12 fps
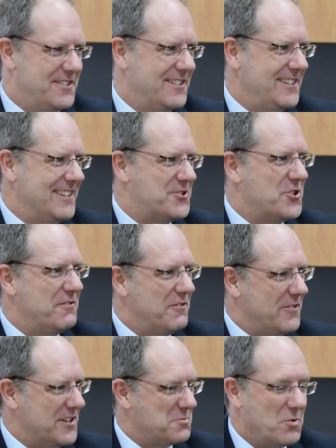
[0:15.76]
the Chief
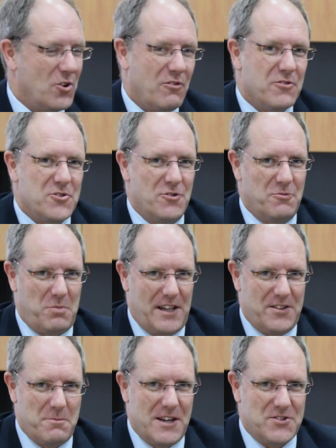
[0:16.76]
Investment Officer at
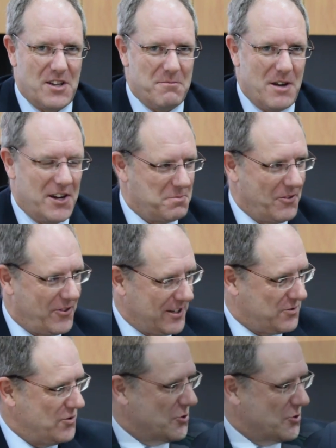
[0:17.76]
Platinum Asset Management. Thanks for